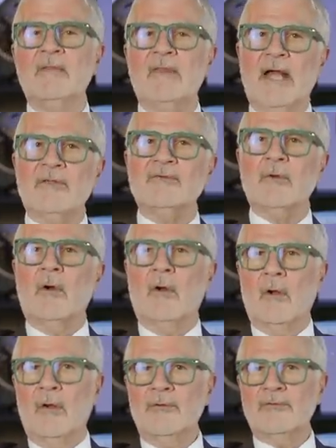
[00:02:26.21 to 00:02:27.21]
That's
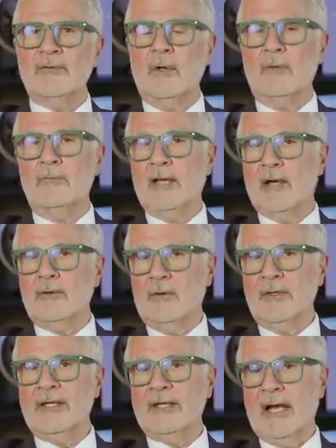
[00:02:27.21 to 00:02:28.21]
also not
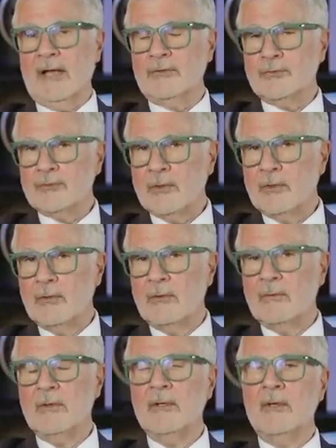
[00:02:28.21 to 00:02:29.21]
only not
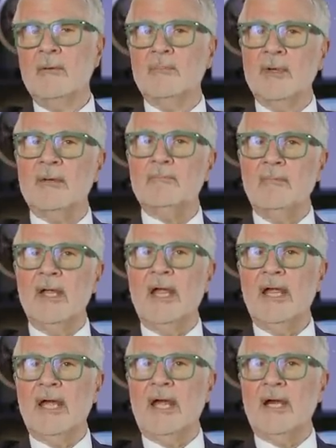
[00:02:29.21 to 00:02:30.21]
true, but
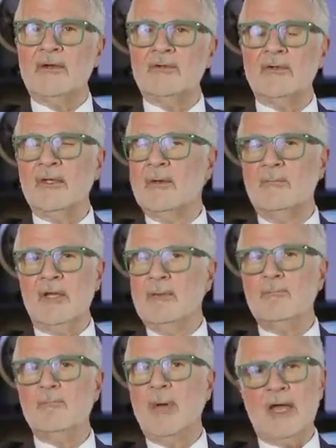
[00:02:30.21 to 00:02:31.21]
may actually
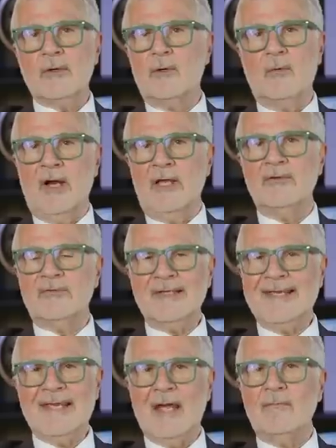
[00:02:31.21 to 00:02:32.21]
be better ways
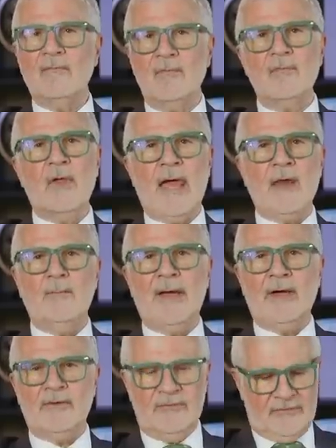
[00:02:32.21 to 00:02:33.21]
to get that
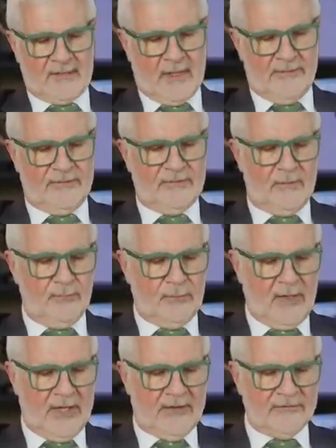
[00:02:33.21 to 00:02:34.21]
amount of steps in
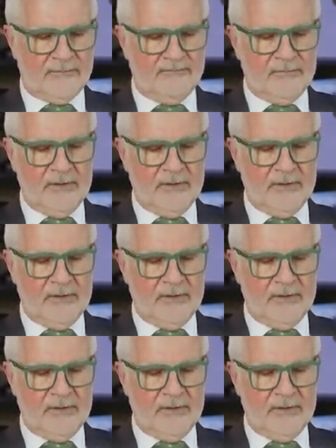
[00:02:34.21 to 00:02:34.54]
place.